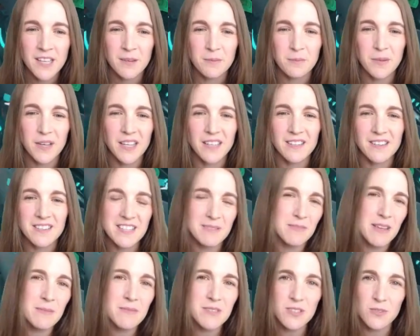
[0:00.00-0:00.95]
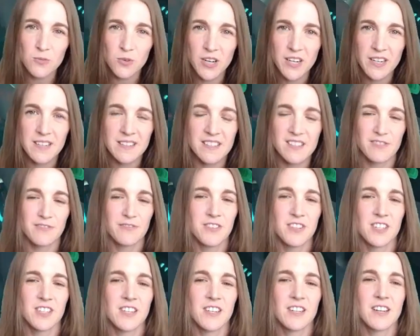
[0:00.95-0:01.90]
but sometimes it works if
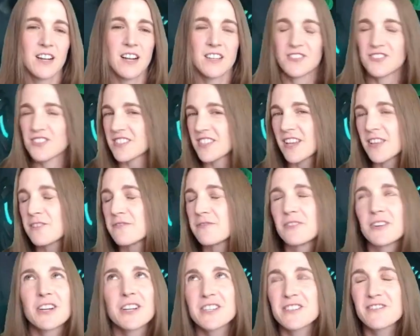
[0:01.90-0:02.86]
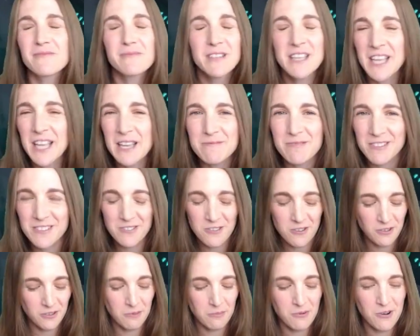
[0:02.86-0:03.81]
you're just on the verge of being able to
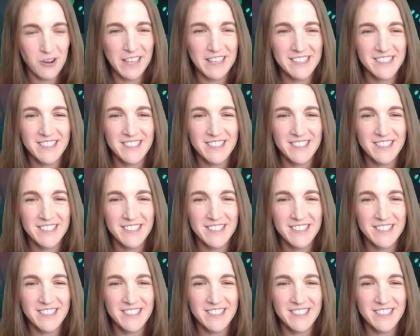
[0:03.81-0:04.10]
hold the point.